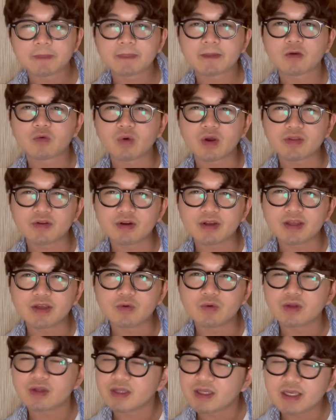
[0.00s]
Whether he
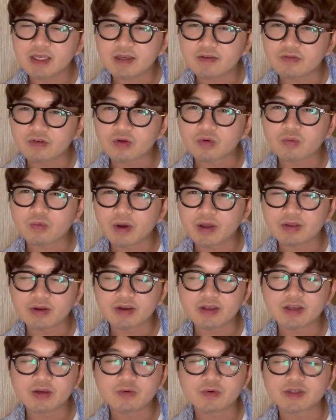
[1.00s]
will leave or whether
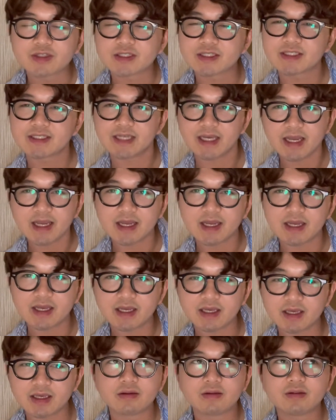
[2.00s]
he will
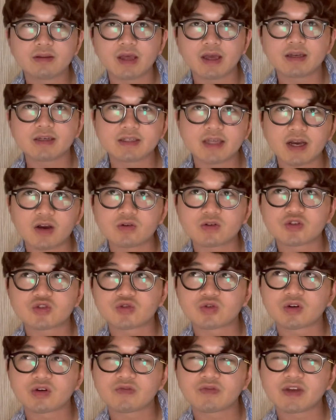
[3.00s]
stay. That doubt
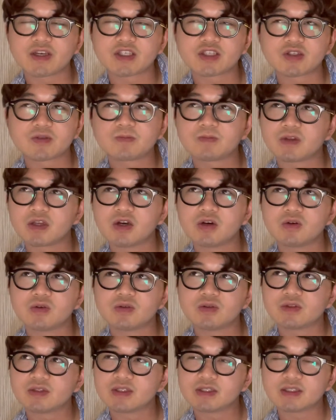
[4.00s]
sort of
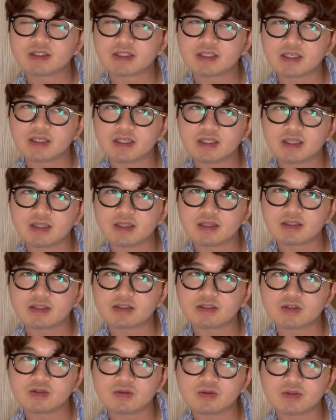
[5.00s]
explodes
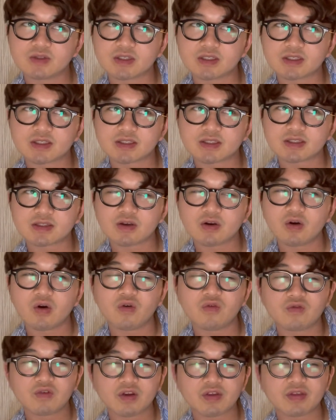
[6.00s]
into this
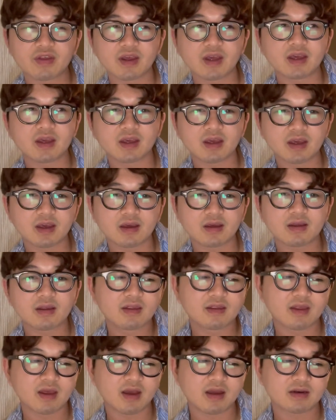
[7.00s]
overthinking
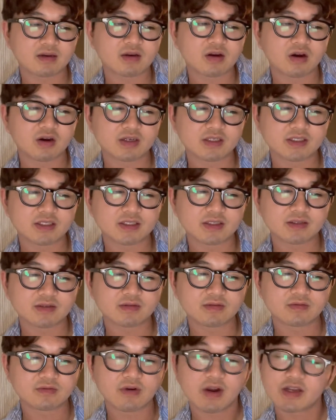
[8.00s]
that
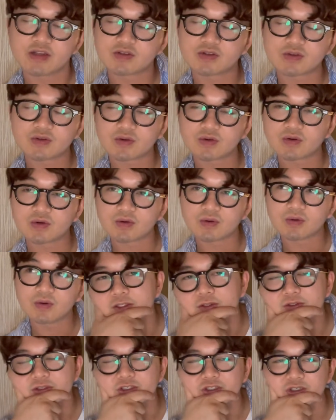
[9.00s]
Carson writes through.
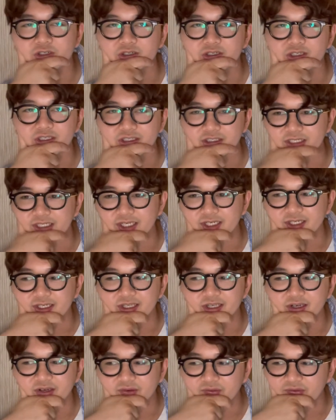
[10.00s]
To a certain extent,
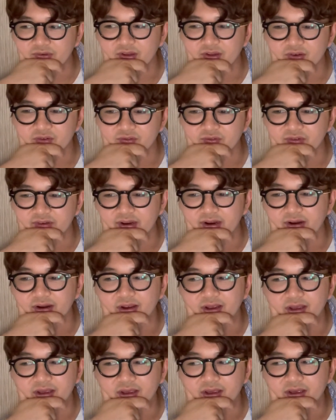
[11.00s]
it felt
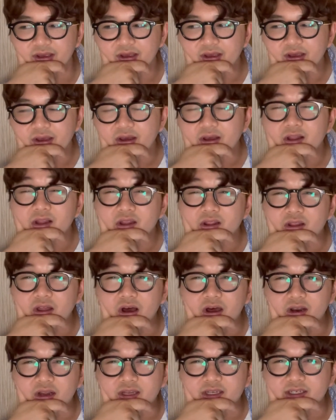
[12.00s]
very
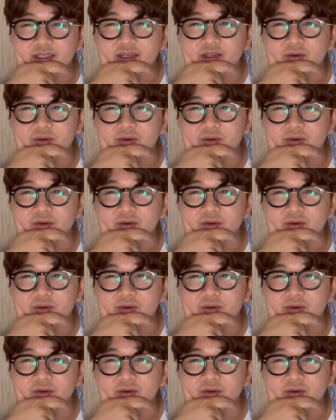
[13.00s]
Lana Del